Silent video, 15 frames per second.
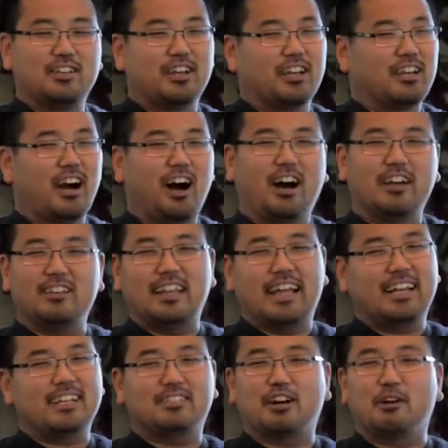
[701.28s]
all you
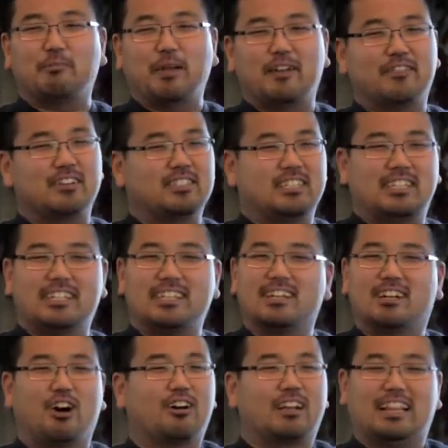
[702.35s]
ladies who are beavers, you need to
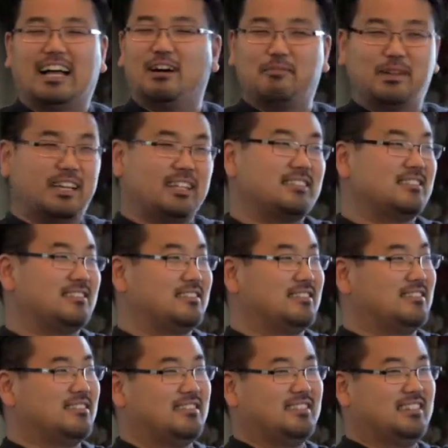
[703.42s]
go clubbing.
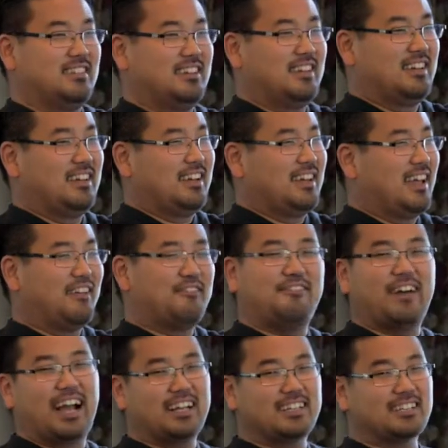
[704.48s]

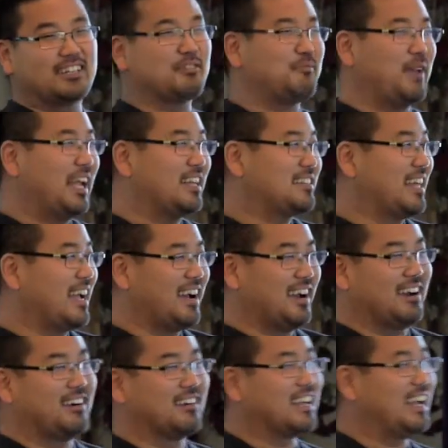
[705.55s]
Find your mate
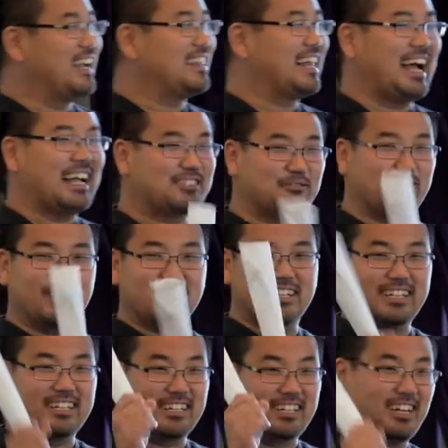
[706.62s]
there, okay? That's where you
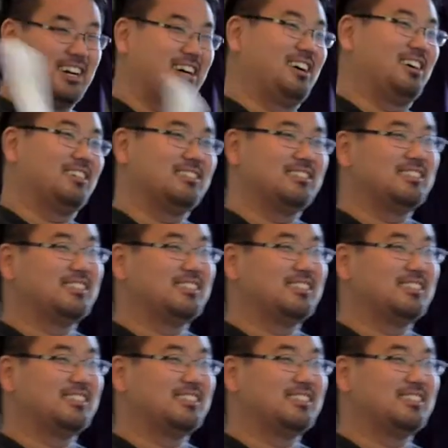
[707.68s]
need to go.